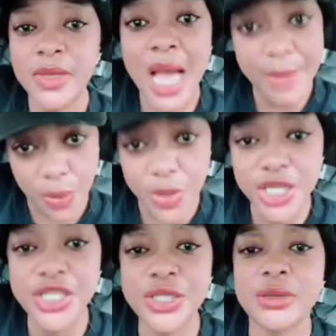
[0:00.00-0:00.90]
I'm a
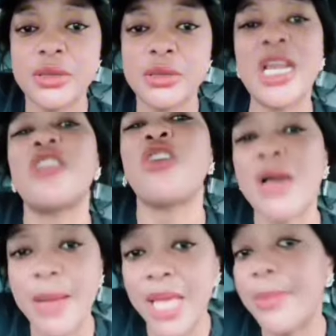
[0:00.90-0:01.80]
witch. Then they talk,
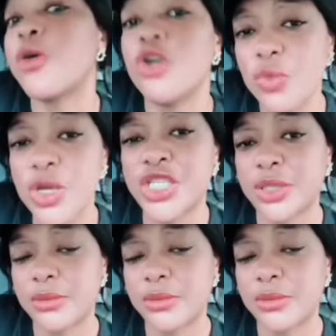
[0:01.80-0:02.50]
they be good witch.